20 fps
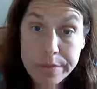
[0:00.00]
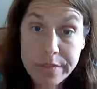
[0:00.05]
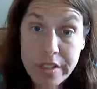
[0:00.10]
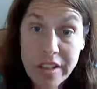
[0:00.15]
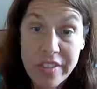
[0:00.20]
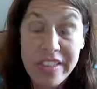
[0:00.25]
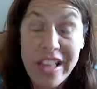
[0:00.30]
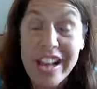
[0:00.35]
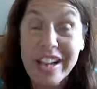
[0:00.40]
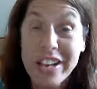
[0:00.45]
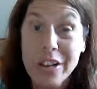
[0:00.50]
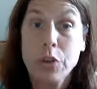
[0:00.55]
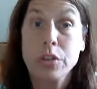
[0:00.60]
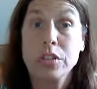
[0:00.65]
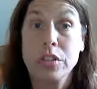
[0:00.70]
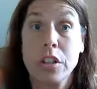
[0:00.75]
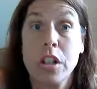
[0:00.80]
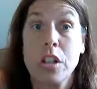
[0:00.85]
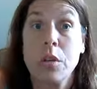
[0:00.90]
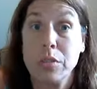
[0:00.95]
And that goes
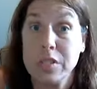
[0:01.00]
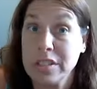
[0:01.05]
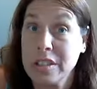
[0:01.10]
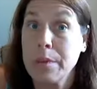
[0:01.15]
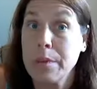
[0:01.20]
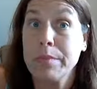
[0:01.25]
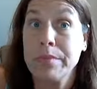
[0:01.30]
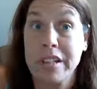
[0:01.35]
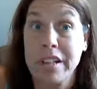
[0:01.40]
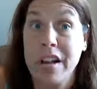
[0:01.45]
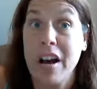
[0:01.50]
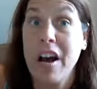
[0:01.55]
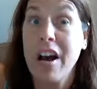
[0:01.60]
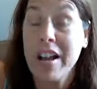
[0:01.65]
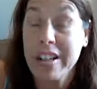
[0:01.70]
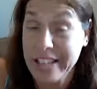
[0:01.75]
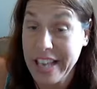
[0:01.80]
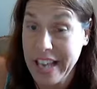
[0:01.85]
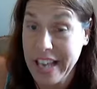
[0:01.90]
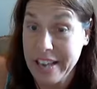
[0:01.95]
along with something that
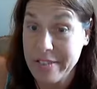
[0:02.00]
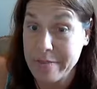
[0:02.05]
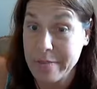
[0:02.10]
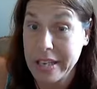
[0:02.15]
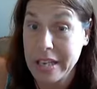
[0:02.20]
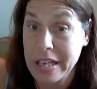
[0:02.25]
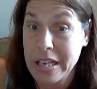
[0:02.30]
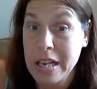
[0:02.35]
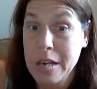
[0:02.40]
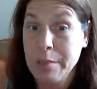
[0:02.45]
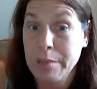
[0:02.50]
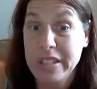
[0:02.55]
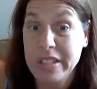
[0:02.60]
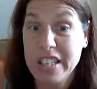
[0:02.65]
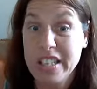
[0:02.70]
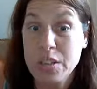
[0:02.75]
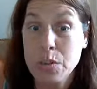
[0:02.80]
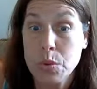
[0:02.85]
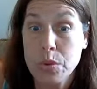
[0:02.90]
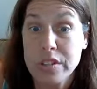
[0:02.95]
God gave me. But
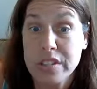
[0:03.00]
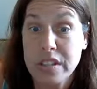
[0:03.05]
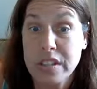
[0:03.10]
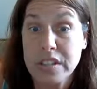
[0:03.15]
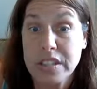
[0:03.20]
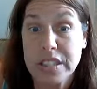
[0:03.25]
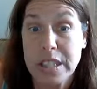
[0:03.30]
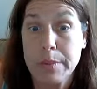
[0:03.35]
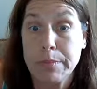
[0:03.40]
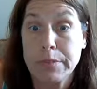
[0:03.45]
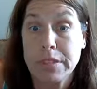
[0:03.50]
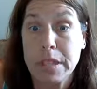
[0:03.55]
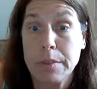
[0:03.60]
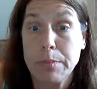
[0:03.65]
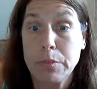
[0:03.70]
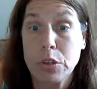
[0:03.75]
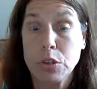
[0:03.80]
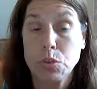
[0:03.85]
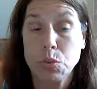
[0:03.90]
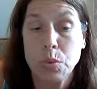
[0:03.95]
this was on
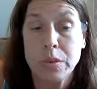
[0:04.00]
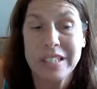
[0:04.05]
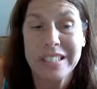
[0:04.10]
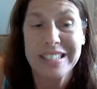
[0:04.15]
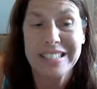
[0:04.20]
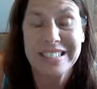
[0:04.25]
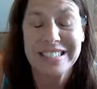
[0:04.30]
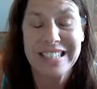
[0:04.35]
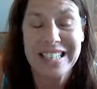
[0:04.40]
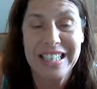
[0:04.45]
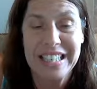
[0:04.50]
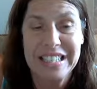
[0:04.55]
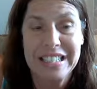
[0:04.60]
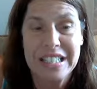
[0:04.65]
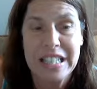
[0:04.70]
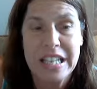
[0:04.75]
September 26th.